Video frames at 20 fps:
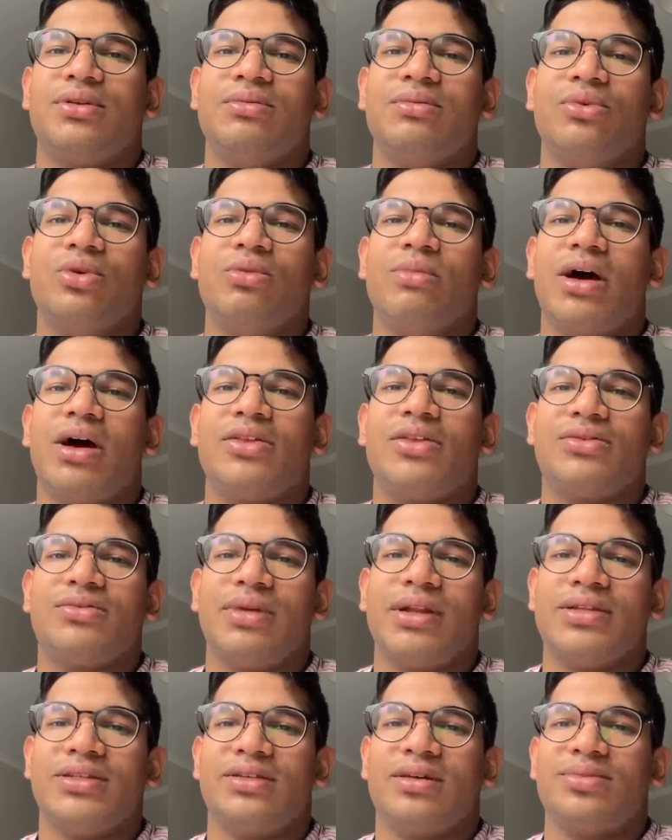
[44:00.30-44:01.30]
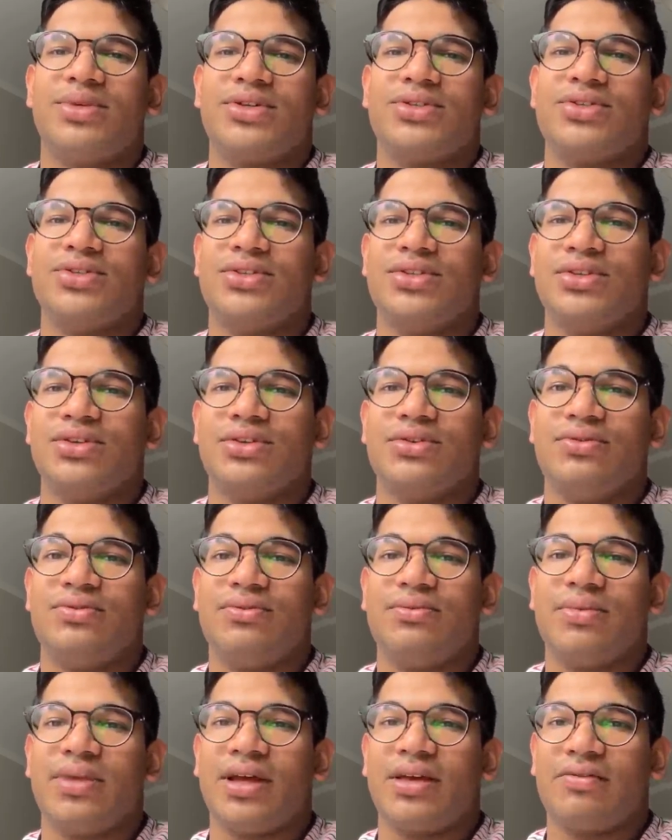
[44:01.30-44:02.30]
the more maths related subjects you do,
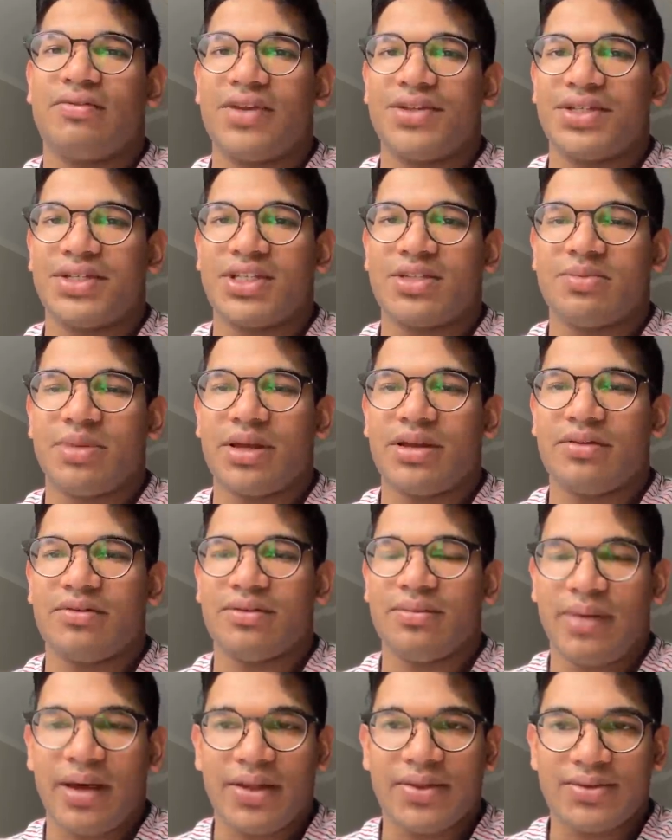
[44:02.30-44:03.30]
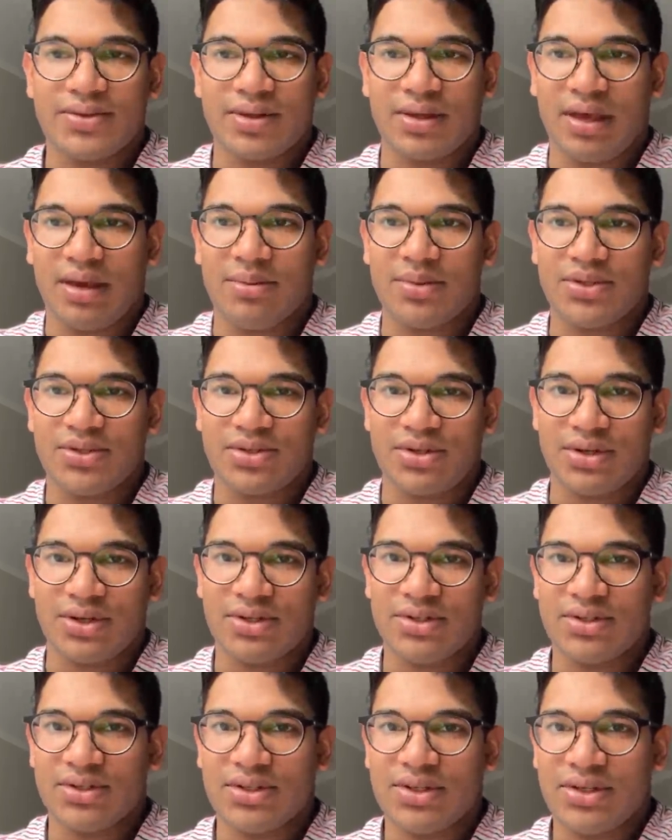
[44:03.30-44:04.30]
like physics is better for maths than chemistry
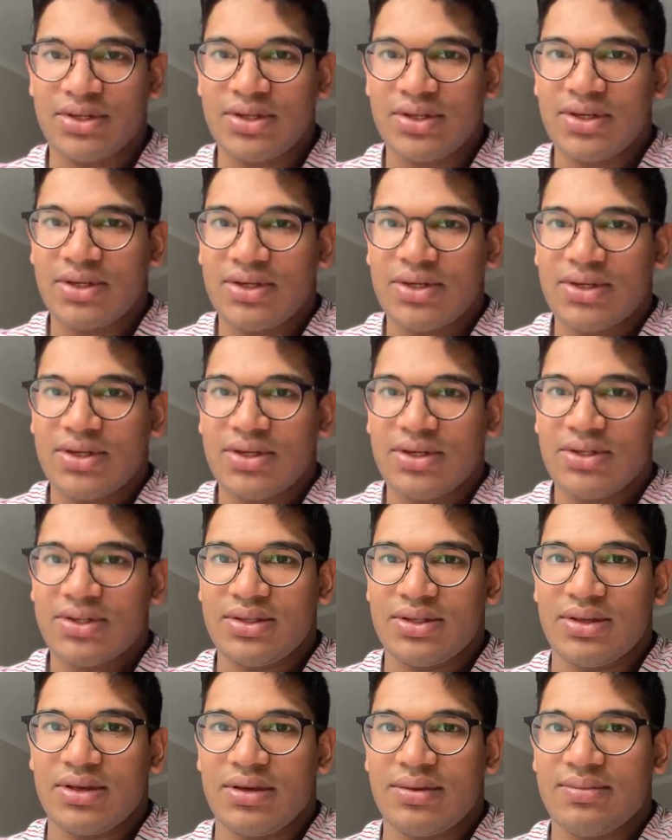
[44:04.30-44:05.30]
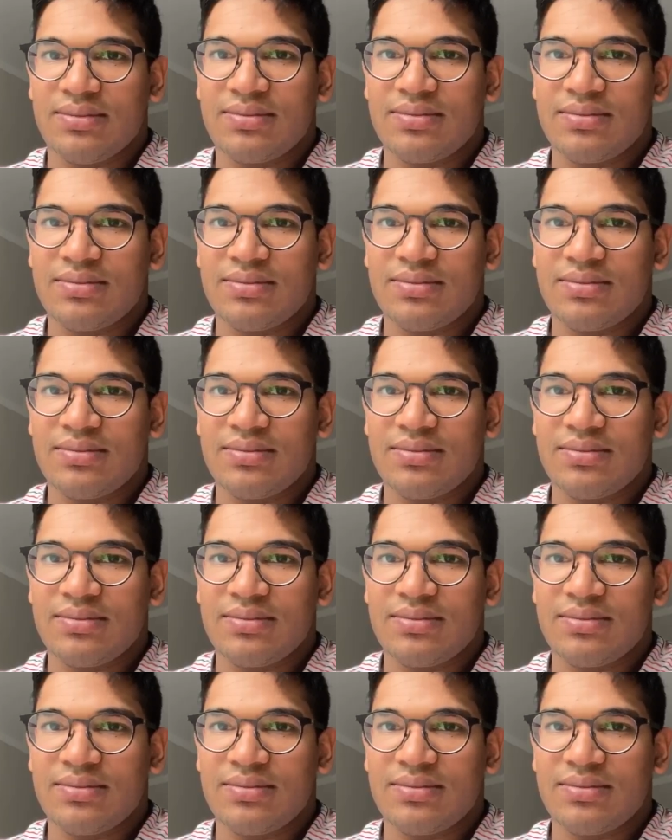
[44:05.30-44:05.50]
is. So yeah.